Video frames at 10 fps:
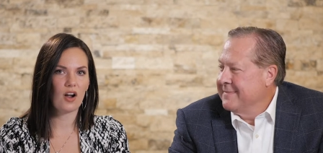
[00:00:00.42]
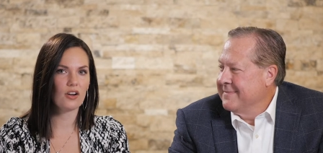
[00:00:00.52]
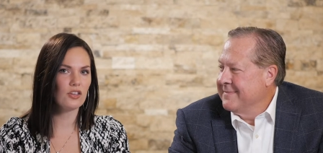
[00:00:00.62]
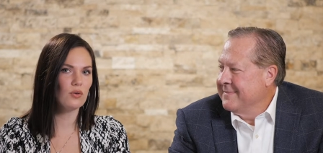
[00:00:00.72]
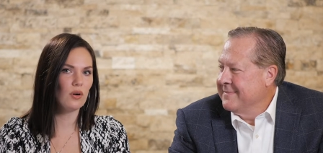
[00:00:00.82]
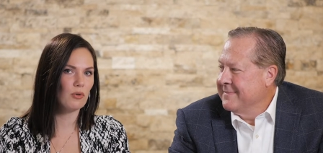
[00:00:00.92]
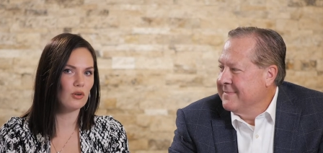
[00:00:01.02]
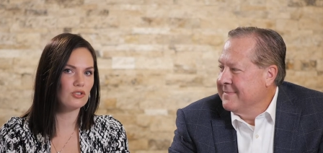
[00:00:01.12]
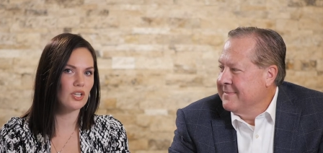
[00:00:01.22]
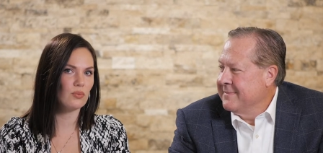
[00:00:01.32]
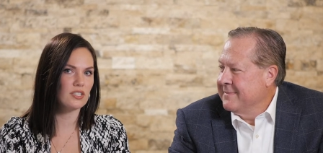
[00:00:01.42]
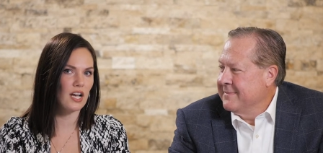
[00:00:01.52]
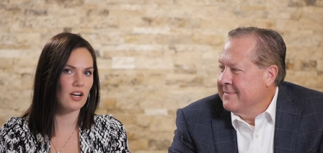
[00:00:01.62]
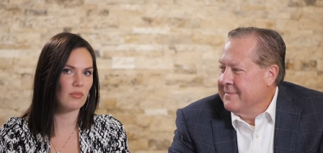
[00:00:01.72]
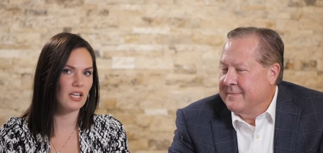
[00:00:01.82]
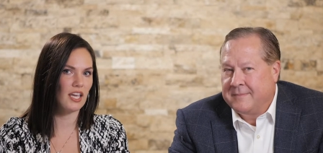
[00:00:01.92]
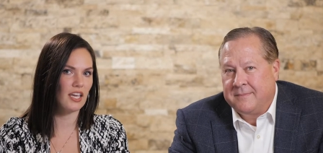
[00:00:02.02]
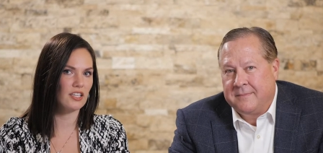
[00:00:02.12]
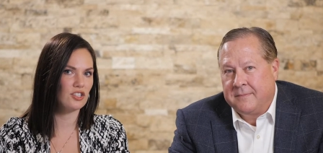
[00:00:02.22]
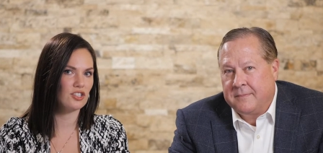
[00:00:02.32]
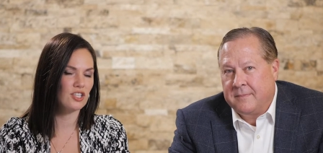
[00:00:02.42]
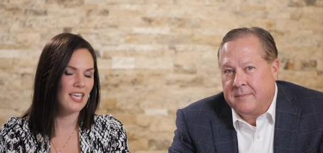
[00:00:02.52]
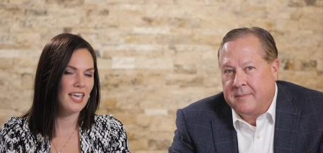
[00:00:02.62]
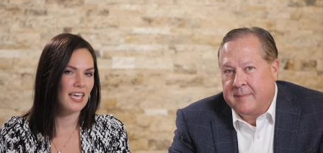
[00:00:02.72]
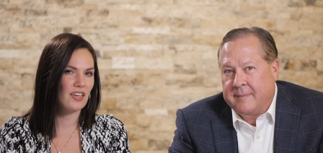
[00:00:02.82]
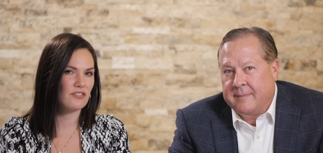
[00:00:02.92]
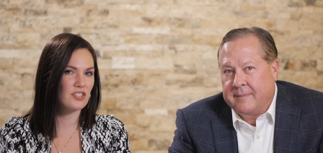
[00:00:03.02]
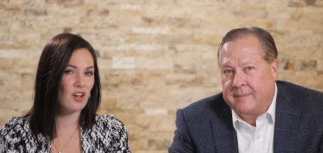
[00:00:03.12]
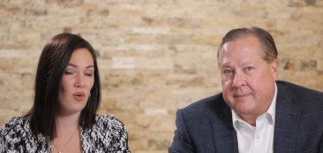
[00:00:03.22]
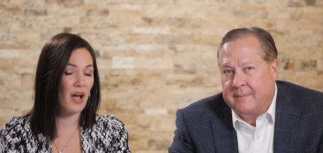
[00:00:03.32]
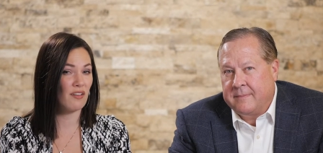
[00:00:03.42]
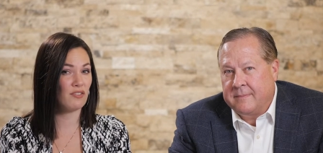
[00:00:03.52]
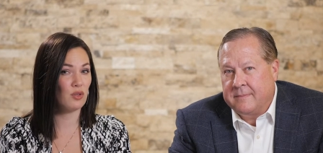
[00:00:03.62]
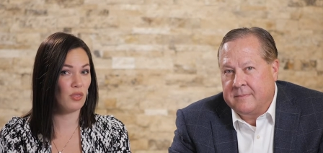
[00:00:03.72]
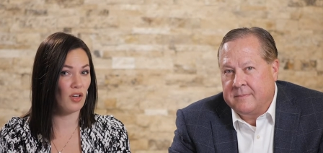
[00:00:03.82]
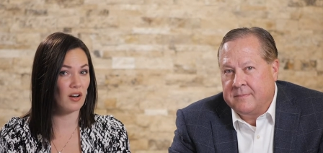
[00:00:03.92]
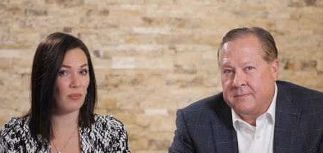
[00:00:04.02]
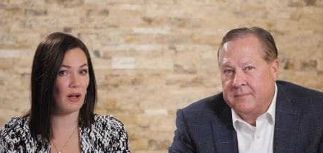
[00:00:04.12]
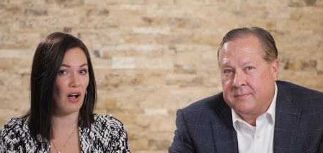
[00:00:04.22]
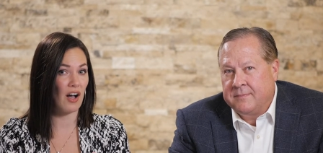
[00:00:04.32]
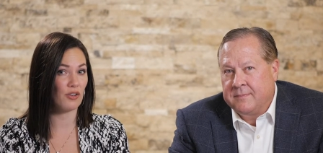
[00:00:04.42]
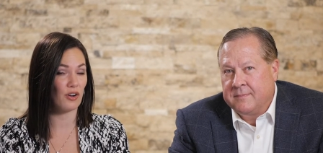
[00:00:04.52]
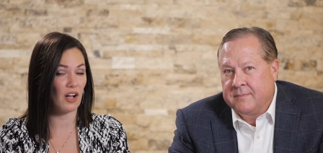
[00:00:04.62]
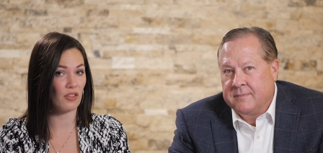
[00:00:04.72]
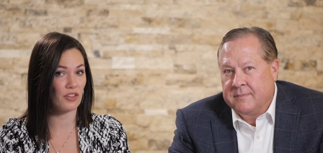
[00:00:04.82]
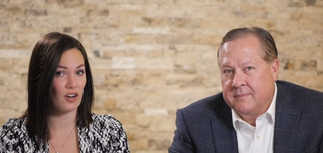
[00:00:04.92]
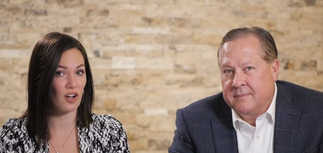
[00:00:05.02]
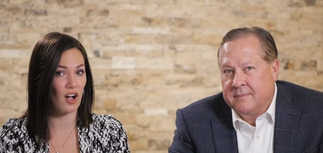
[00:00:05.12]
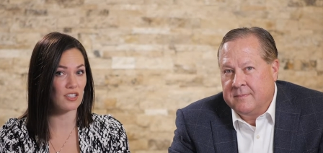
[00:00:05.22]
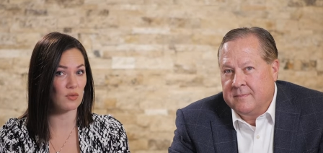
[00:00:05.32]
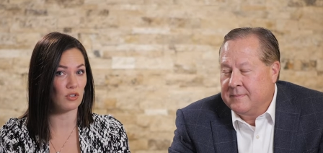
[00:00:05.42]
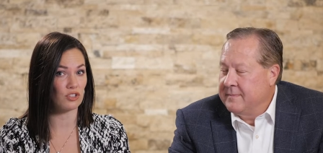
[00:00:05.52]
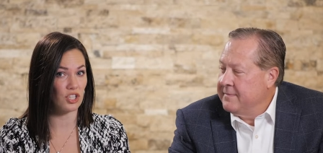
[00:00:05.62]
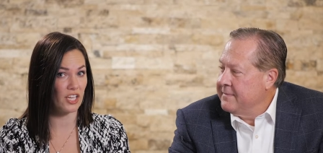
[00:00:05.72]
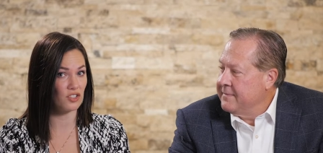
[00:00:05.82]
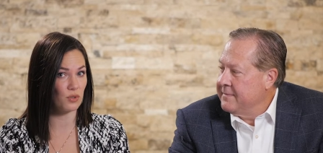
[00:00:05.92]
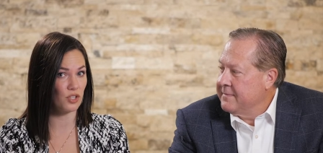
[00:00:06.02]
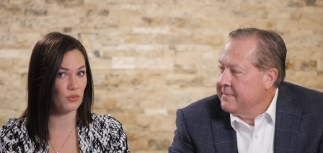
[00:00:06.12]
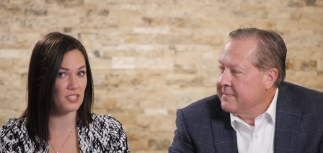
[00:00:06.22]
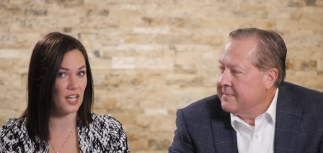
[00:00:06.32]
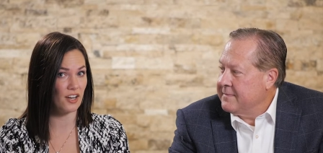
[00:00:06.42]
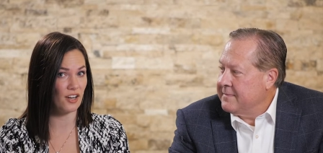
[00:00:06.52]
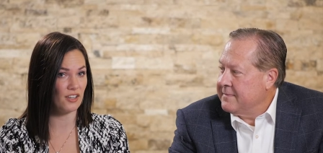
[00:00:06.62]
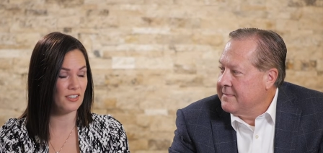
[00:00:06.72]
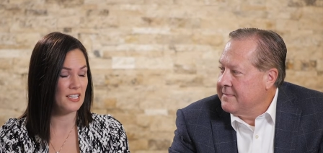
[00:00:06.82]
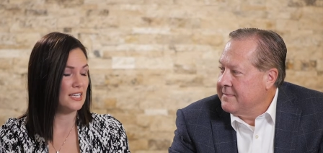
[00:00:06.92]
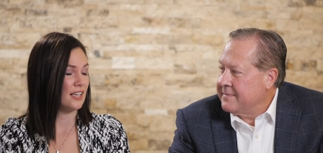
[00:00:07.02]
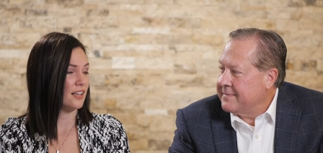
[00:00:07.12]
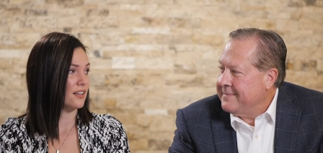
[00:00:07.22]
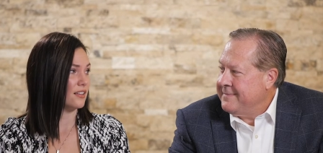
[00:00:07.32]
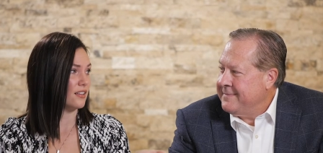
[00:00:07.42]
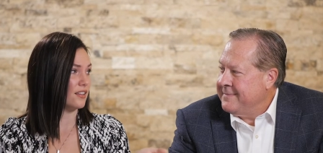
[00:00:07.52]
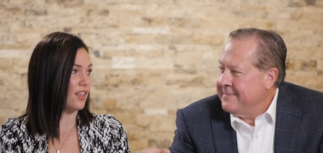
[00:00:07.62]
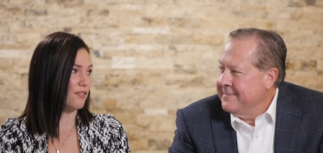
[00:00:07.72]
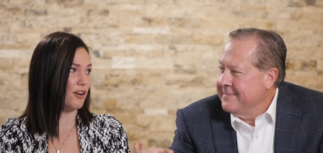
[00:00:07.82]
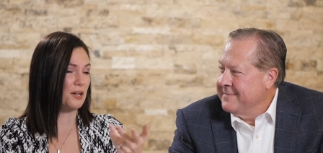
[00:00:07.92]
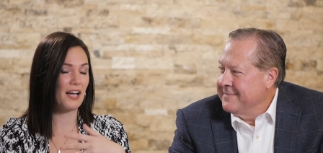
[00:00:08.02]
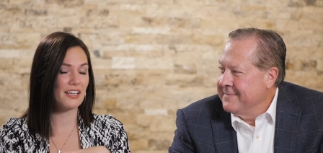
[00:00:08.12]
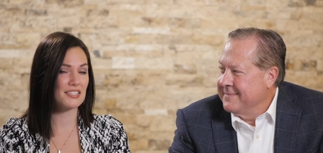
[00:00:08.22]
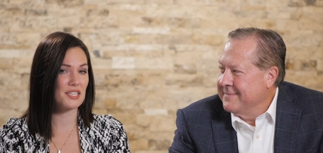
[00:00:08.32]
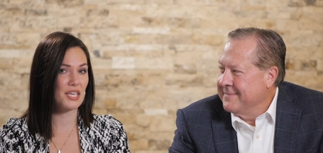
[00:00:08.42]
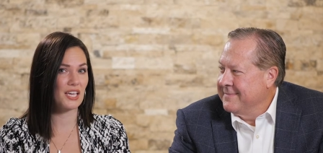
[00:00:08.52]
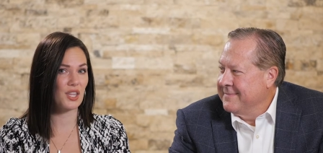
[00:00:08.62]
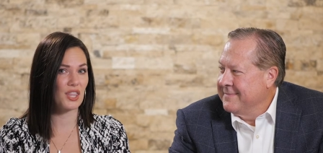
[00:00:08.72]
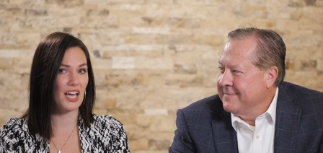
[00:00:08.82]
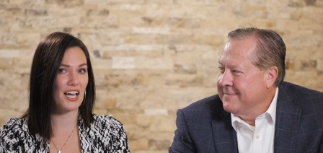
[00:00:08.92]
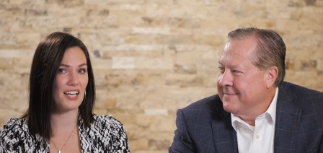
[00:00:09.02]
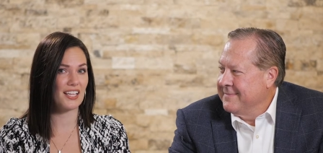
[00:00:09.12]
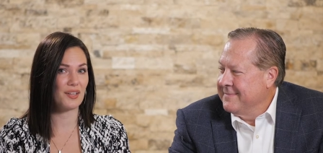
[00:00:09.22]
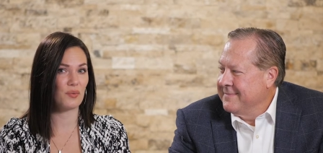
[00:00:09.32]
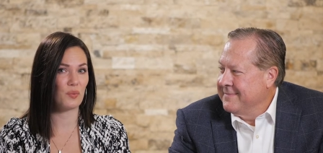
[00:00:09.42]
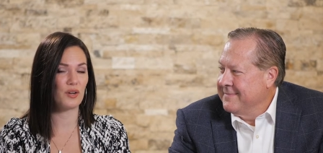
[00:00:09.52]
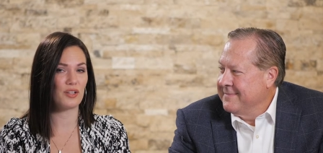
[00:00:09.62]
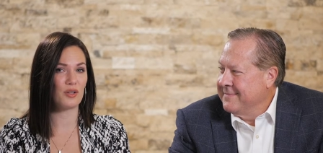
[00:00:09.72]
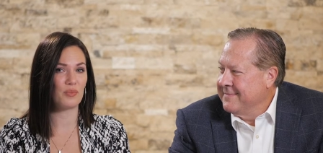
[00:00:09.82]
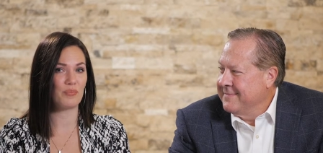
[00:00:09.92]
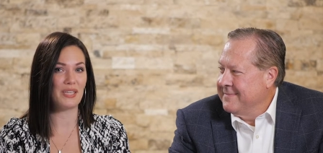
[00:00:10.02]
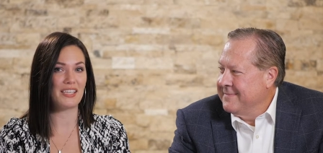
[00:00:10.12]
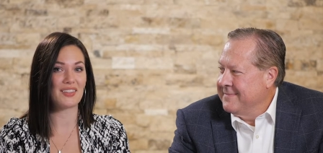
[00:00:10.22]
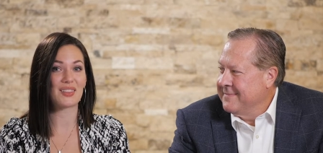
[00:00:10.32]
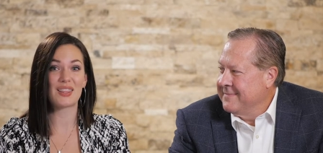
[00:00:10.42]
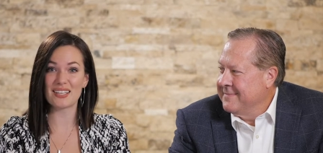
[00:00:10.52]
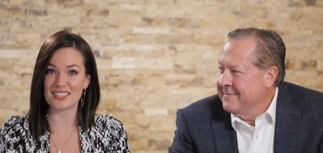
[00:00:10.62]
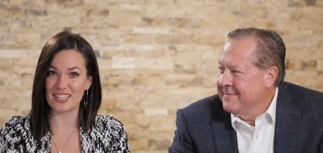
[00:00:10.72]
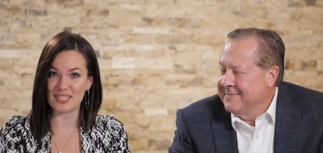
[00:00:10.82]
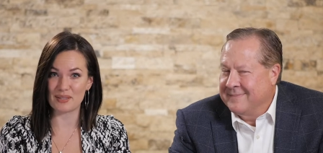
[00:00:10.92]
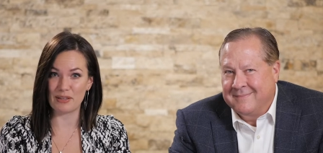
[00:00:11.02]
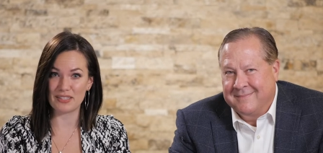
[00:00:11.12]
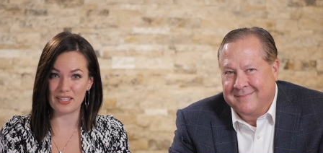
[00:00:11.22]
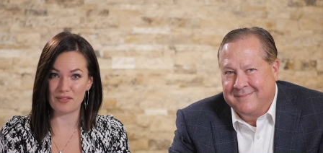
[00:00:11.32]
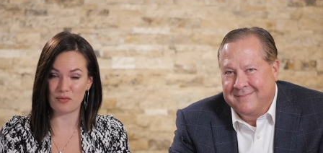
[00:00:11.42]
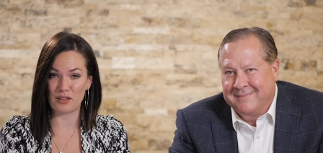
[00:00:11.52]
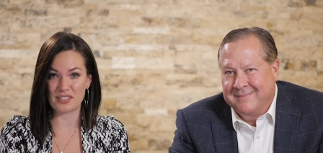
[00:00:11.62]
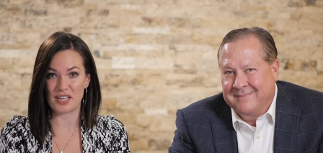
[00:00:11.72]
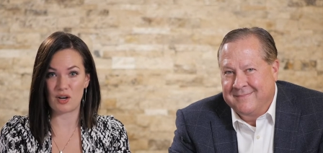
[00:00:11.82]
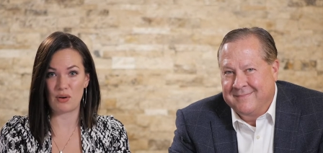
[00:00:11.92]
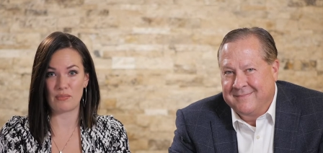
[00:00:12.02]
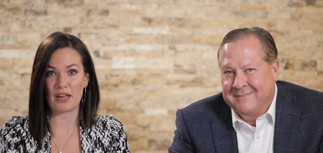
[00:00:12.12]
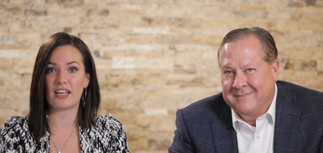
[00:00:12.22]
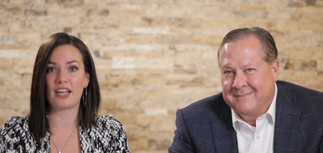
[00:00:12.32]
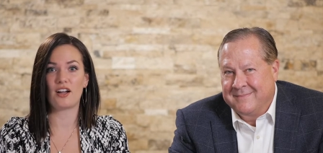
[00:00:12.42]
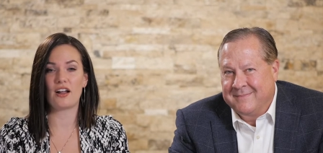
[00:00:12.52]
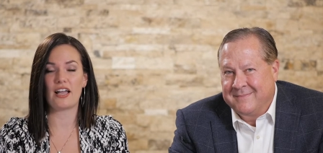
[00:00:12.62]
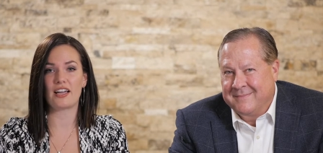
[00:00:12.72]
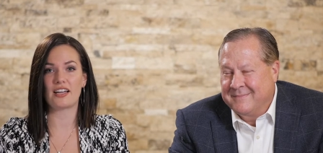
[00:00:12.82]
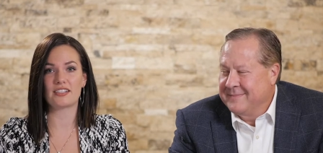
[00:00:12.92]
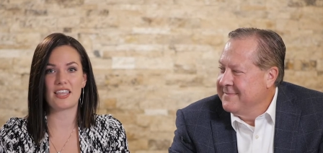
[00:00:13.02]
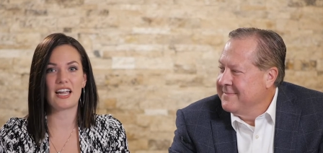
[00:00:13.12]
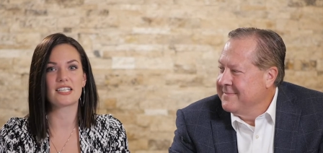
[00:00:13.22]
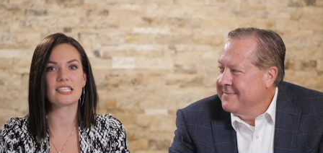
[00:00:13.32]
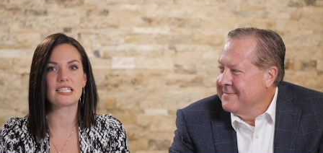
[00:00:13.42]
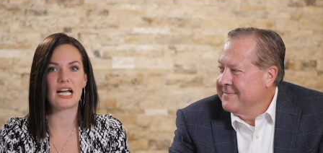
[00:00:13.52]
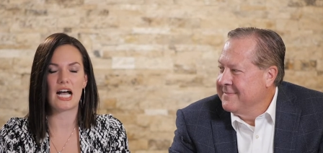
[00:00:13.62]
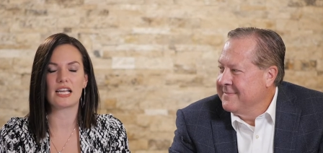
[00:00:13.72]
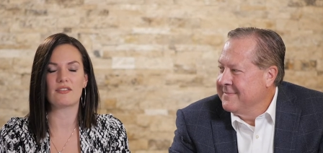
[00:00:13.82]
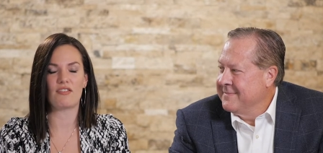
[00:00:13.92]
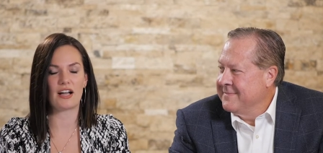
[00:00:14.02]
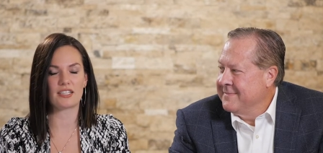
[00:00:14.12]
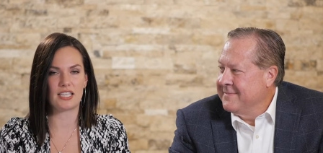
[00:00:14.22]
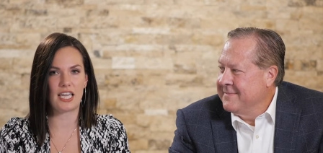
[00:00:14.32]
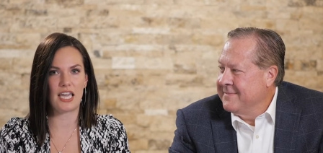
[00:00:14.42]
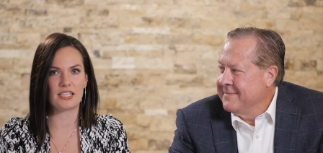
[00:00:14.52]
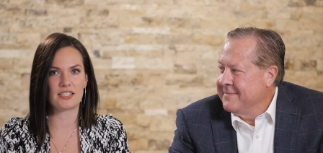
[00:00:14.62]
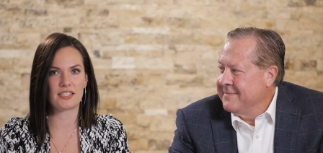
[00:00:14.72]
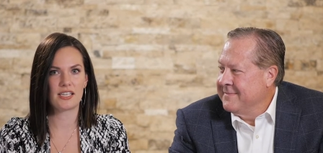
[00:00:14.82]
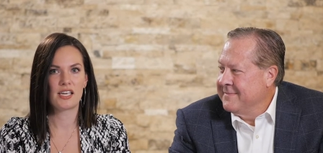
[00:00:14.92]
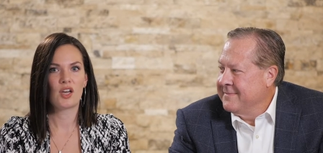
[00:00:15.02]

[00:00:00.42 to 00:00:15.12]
Speaker 1: Are you approaching retirement age? If so, have you thought about how your healthcare costs will change when you retire? A lot of our clients think that it will be less expensive once they go on Medicare, and that is not, in fact, the case.